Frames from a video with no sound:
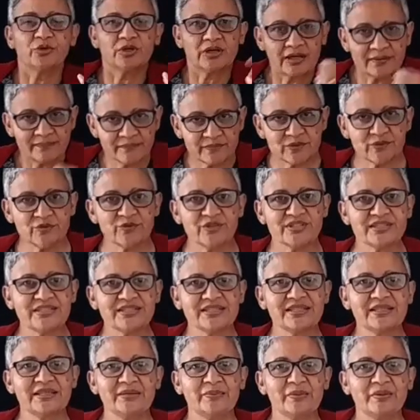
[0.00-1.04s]
come to the
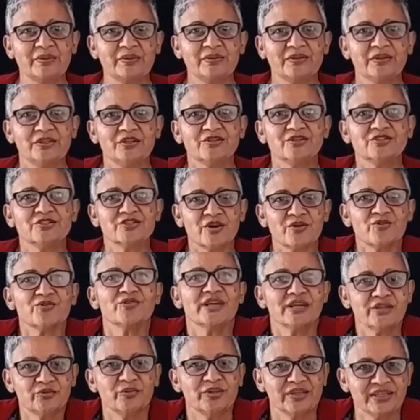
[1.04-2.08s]
table so
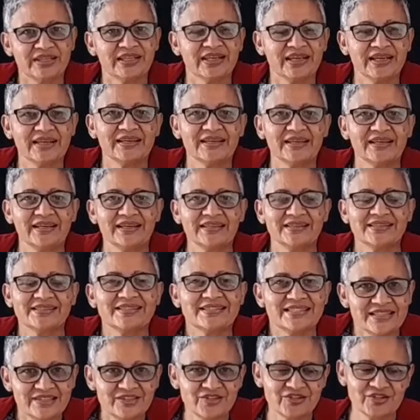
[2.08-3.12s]
that we can
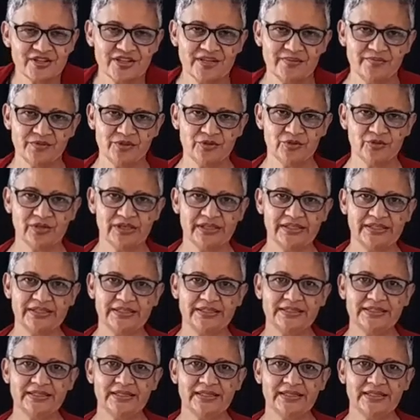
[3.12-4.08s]
teach them to read.